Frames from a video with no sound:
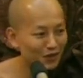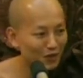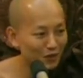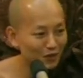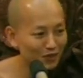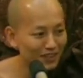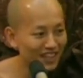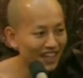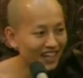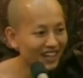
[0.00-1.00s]
clothes
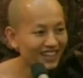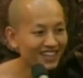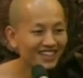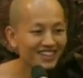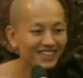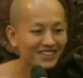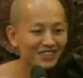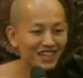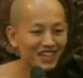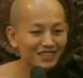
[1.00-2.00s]
and
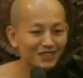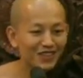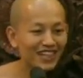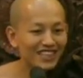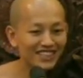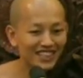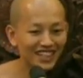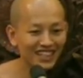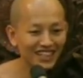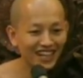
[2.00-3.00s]
you just rest.
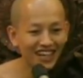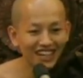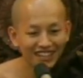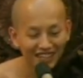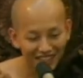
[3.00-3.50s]
At that time,